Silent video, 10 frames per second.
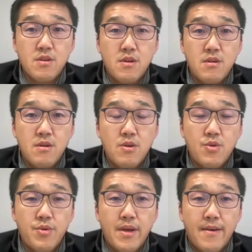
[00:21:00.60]
are
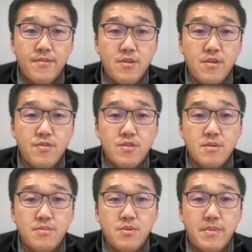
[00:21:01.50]
going after. For
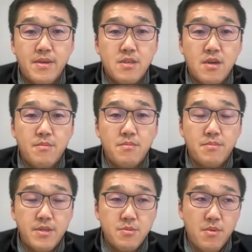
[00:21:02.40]
example,
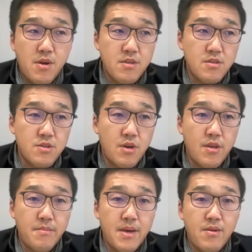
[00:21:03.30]
benchmarks are
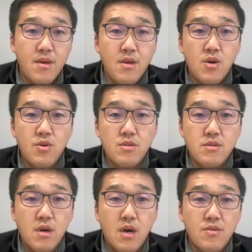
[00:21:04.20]
talking about how
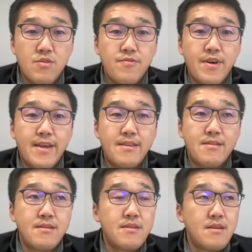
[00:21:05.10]
to
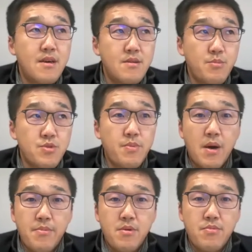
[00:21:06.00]
find the most
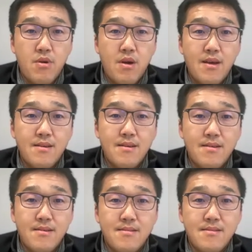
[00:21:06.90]
popular product
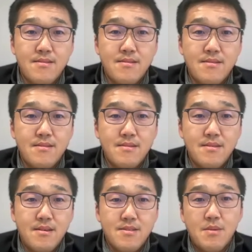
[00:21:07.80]
on
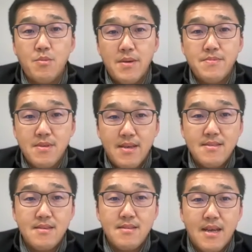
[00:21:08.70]
some
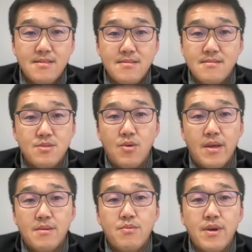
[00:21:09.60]
websites, and that's no
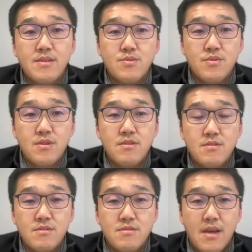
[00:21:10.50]
enterprise will need to
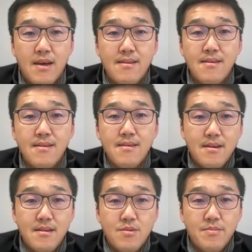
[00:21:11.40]
do that
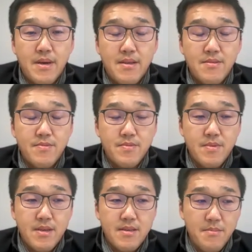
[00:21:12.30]
on a repetitive
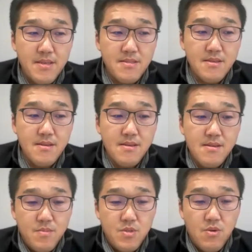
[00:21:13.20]
case base.
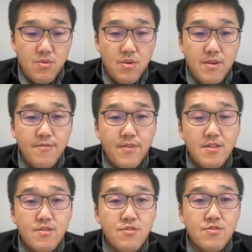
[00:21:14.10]
So you can
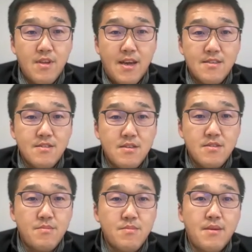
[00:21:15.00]
find those tasks.
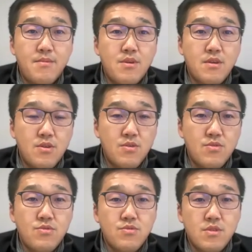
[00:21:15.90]
Sometimes you can go
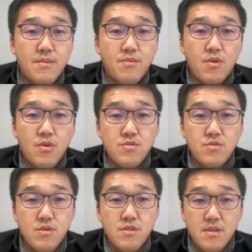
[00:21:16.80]
to some of the
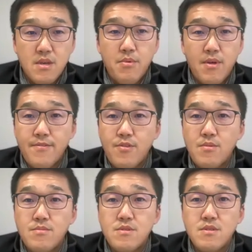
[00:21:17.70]
outsourcing
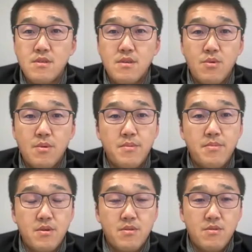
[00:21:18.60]
platforms, see what
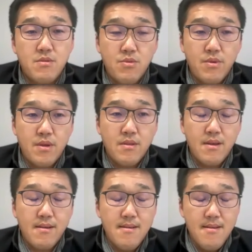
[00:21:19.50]
people are doing
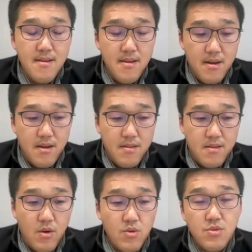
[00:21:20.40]
there, and
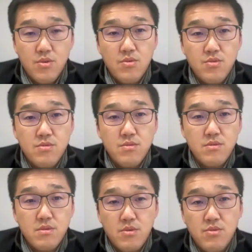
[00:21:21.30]
also
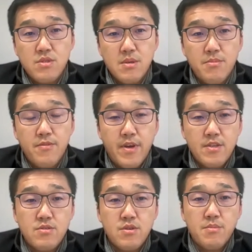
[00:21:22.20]
go to some
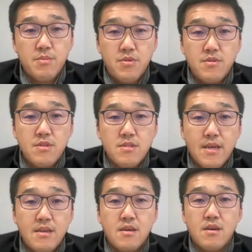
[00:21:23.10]
professional communities
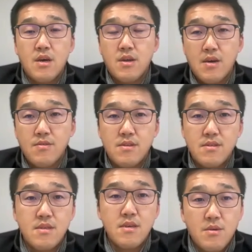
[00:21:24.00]
like
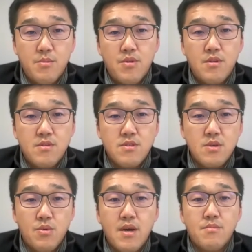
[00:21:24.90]
accountant community and see
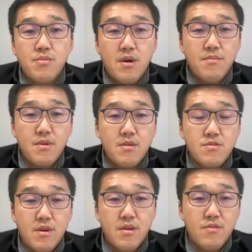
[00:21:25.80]
what kind of problem they're
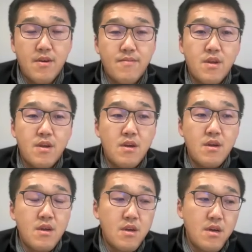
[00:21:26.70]
trying to solve there.
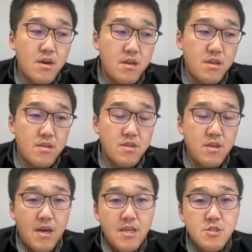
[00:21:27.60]
And then the
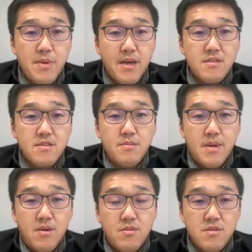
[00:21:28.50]
other aspect is
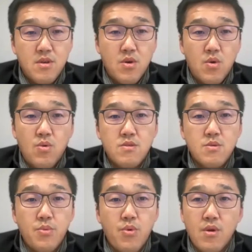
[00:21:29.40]
about this whole
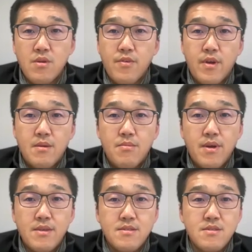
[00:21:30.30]
support for
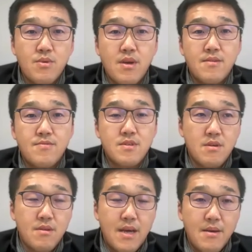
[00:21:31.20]
enterprises, what kind of
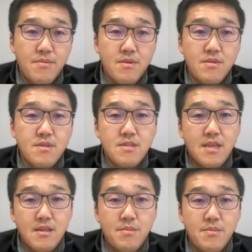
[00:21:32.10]
reliability,
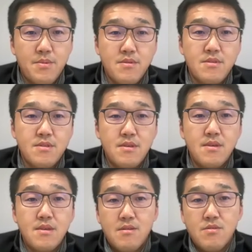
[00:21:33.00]
scalability
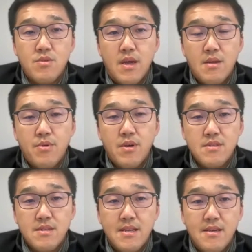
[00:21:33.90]
the
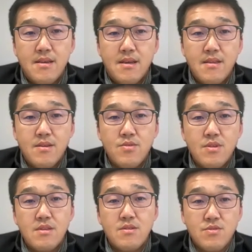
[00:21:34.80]
enterprise needed. I think you
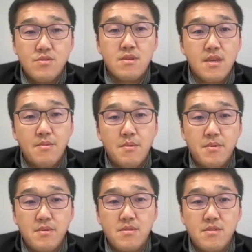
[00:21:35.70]
need those
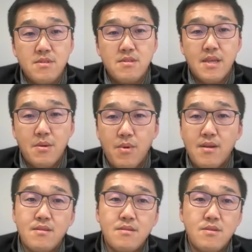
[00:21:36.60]
capabilities in day
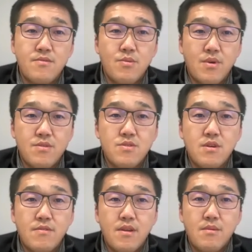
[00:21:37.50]
one if you want to
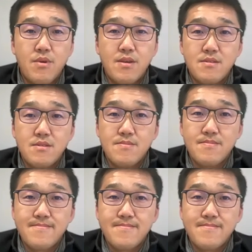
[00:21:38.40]
serve enterprises.